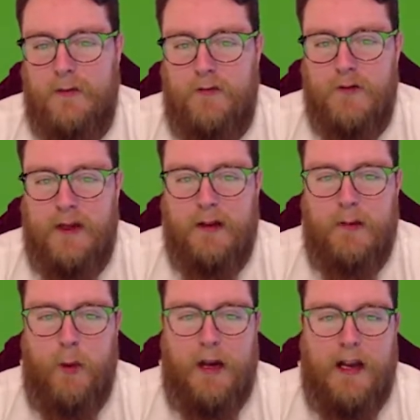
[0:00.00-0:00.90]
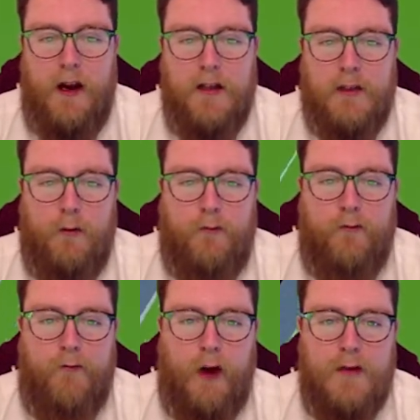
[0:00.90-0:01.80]
We've just picked up the ball again. Ertzel
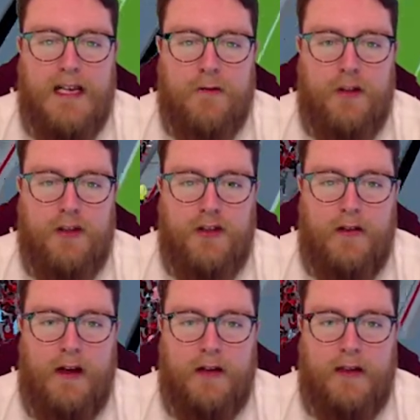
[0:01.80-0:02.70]
flows out to Gerrard.